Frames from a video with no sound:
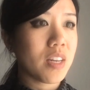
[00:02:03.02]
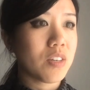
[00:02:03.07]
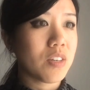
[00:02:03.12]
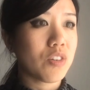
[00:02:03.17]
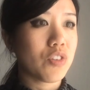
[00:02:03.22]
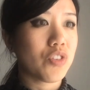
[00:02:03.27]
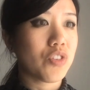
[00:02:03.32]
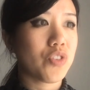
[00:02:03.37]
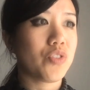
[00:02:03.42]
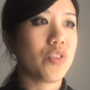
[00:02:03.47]

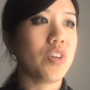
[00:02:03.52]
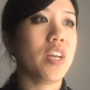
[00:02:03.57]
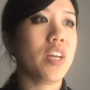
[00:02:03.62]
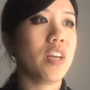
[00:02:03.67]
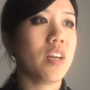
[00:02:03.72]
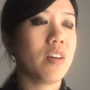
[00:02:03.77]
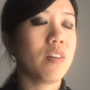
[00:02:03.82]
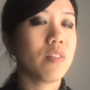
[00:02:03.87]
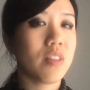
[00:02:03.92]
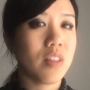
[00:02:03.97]

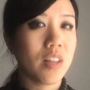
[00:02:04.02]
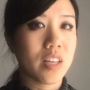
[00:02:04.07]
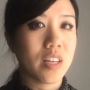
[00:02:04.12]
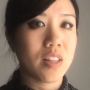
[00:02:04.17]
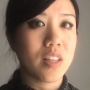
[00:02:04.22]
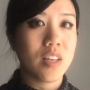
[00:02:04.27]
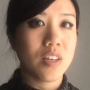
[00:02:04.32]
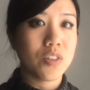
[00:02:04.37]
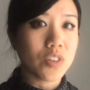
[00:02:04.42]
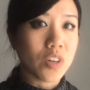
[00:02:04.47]
industry,
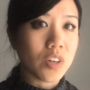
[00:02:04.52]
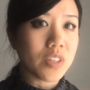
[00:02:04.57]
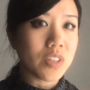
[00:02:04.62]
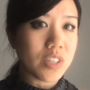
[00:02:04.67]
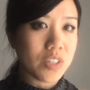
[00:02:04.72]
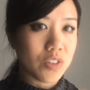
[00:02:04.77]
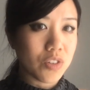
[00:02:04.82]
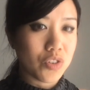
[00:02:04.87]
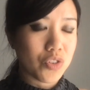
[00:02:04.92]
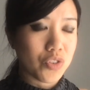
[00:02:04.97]
like the adult
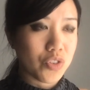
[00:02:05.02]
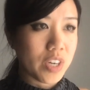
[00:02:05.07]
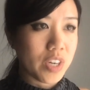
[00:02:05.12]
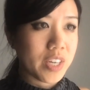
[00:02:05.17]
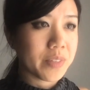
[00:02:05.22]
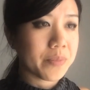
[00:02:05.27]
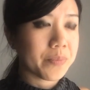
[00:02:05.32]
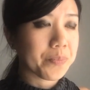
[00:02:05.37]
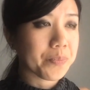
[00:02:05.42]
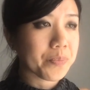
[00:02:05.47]

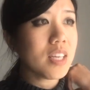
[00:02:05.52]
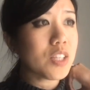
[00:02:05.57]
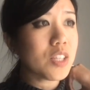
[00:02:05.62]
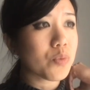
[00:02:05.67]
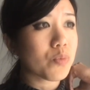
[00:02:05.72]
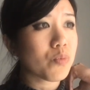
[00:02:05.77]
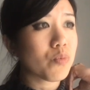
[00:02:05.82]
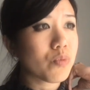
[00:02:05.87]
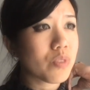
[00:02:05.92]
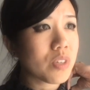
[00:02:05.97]
industry,
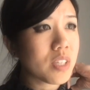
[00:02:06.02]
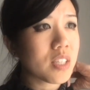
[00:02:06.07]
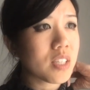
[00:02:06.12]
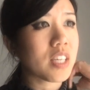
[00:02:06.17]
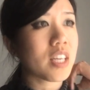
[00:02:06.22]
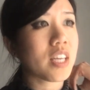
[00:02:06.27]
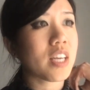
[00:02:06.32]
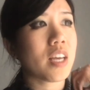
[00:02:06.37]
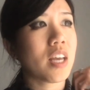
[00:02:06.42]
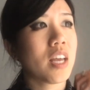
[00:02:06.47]
it's
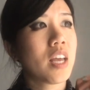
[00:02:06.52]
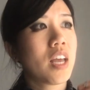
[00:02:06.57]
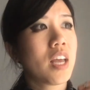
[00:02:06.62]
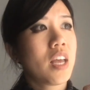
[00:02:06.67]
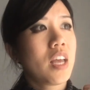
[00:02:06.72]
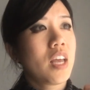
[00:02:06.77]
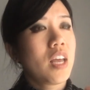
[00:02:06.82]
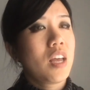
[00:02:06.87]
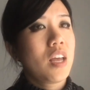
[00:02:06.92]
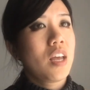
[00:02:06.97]
really
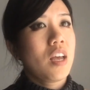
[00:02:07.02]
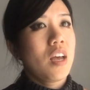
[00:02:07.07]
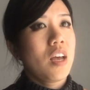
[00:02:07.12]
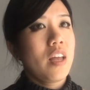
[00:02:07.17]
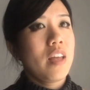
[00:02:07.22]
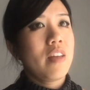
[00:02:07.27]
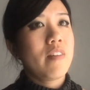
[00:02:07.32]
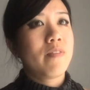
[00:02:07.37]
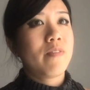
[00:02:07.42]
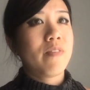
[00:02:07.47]

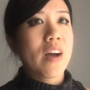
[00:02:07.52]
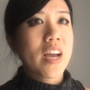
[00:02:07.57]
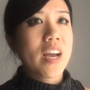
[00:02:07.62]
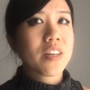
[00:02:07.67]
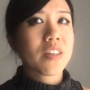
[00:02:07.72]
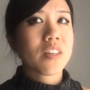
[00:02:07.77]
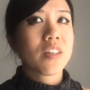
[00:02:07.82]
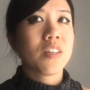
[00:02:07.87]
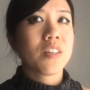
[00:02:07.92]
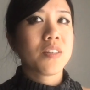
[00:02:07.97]

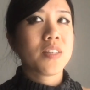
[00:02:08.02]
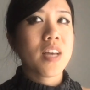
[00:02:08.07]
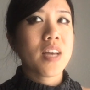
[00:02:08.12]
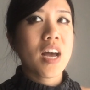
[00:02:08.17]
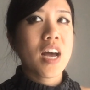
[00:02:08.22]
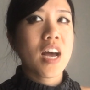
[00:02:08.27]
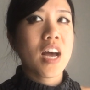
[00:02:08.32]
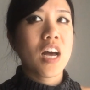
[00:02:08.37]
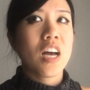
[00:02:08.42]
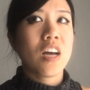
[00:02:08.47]
vital to
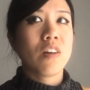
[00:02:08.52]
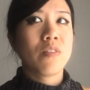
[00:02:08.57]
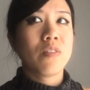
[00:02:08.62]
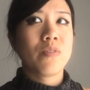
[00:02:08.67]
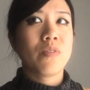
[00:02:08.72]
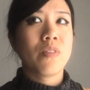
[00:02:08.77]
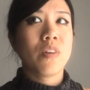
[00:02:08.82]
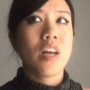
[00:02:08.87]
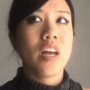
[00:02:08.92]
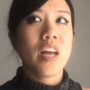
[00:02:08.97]
have
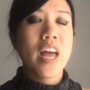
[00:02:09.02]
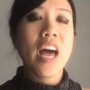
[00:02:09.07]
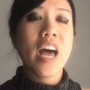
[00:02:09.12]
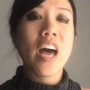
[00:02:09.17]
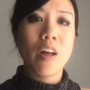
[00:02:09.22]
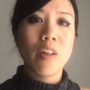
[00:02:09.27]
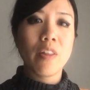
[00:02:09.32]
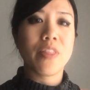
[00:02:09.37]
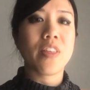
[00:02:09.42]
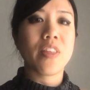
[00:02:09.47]
a
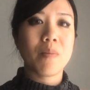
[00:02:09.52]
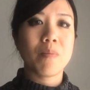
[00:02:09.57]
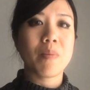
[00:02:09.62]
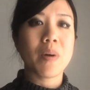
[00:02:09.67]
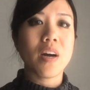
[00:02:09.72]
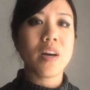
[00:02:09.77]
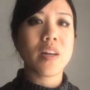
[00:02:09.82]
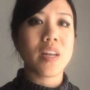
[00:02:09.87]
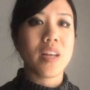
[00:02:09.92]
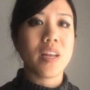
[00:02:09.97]
healthy
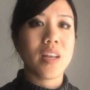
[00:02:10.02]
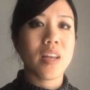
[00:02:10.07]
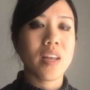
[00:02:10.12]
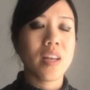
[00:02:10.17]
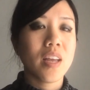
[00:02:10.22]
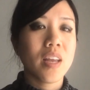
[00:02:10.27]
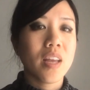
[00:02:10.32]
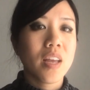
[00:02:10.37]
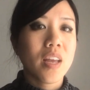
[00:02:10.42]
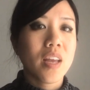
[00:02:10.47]
body.
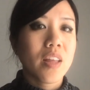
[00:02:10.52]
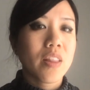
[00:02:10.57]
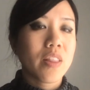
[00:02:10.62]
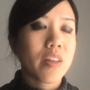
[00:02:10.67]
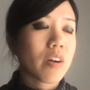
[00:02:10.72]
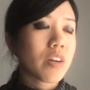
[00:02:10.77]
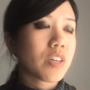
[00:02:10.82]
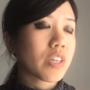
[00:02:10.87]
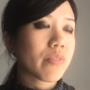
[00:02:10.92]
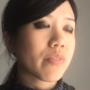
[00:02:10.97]

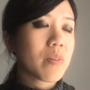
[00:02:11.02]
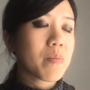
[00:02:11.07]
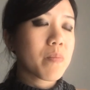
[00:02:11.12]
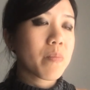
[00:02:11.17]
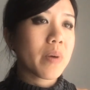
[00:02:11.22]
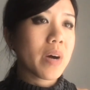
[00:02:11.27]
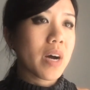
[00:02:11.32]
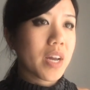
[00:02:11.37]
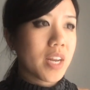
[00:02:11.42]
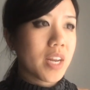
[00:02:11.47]
There are different
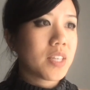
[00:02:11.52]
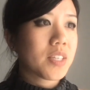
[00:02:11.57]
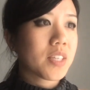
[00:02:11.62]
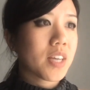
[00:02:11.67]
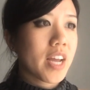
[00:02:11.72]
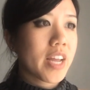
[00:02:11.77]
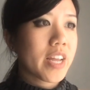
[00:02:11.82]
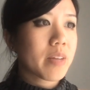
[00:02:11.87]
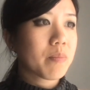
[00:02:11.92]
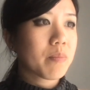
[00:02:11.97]
body
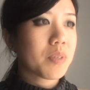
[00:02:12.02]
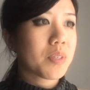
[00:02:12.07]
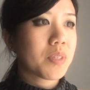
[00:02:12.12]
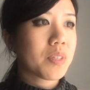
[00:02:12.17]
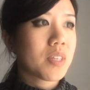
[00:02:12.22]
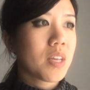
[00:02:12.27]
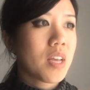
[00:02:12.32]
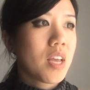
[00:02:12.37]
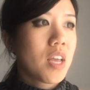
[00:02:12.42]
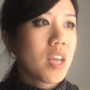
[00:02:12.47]

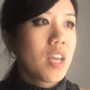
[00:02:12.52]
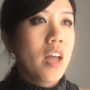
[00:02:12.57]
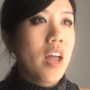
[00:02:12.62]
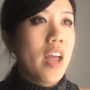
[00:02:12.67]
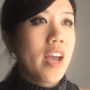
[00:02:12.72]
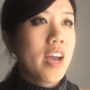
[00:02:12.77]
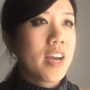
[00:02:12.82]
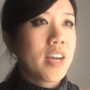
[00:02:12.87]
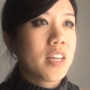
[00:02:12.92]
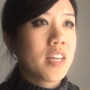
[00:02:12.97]
types,
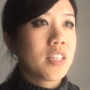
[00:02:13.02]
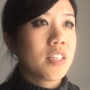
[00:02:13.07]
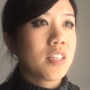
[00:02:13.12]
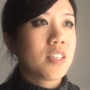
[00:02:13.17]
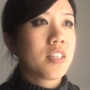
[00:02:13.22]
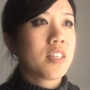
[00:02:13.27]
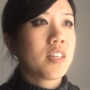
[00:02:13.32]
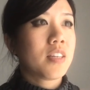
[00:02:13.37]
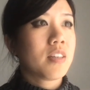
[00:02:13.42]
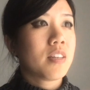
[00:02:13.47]
and
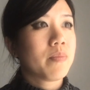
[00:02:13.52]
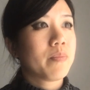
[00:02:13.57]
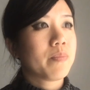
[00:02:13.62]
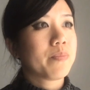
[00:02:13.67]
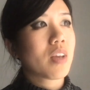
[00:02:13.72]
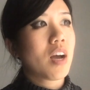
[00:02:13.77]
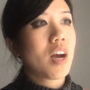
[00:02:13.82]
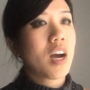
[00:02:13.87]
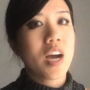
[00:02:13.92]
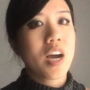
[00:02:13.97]

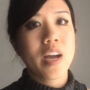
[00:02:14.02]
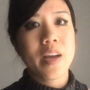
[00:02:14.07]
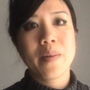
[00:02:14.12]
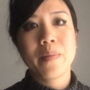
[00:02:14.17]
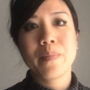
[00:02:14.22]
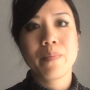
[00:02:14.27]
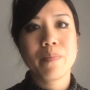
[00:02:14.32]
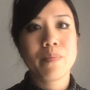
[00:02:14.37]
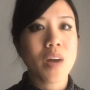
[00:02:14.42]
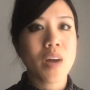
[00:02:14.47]

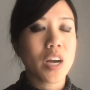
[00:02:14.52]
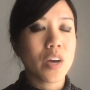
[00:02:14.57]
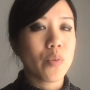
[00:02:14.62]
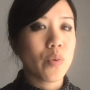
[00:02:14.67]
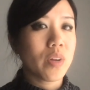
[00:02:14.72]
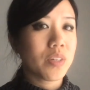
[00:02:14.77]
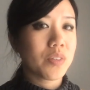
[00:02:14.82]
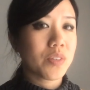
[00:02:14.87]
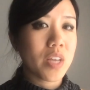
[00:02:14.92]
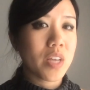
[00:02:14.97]
I'm not
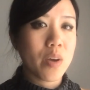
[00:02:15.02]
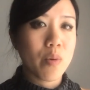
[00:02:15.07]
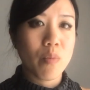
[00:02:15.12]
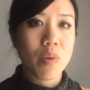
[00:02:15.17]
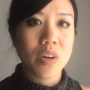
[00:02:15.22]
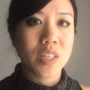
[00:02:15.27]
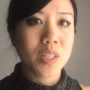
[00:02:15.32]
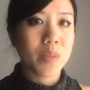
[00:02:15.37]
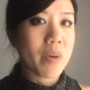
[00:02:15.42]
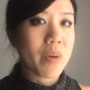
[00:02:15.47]
going to say
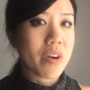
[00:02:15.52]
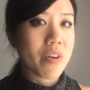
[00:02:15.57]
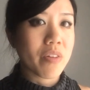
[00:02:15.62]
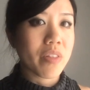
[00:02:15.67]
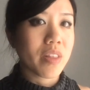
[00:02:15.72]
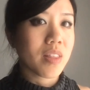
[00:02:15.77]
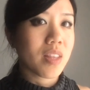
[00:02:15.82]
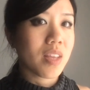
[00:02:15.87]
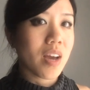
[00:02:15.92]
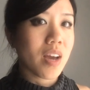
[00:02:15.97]
one is better
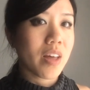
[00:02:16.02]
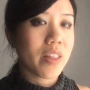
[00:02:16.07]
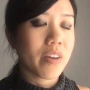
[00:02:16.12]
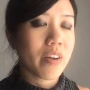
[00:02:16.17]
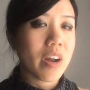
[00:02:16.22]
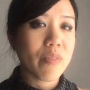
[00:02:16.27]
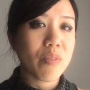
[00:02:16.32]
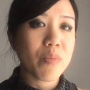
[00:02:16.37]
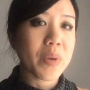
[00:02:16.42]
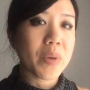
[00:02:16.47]
than the
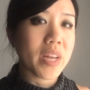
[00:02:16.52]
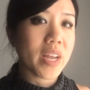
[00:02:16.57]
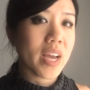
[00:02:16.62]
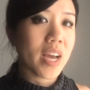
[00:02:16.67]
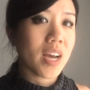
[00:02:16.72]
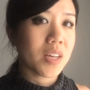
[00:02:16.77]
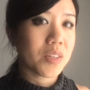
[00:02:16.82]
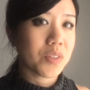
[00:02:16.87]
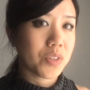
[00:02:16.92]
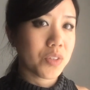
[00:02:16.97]
other. Everybody
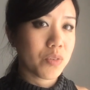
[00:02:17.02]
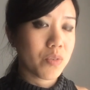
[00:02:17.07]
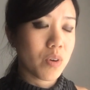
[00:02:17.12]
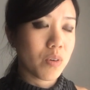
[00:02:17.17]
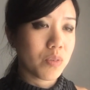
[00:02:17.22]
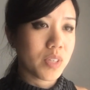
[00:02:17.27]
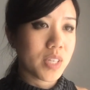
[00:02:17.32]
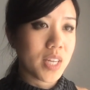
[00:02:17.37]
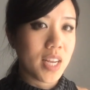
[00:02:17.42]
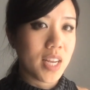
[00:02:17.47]
has their
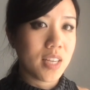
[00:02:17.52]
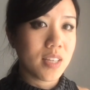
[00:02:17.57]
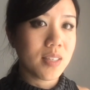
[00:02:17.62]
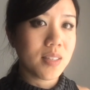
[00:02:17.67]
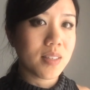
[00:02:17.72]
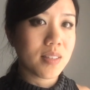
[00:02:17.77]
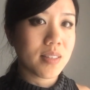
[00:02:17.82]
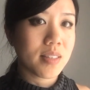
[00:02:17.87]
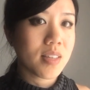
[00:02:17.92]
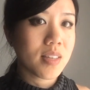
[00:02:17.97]
own
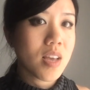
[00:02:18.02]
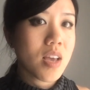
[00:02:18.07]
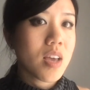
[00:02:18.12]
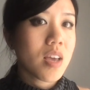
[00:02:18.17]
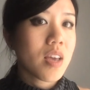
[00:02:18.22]
tastes.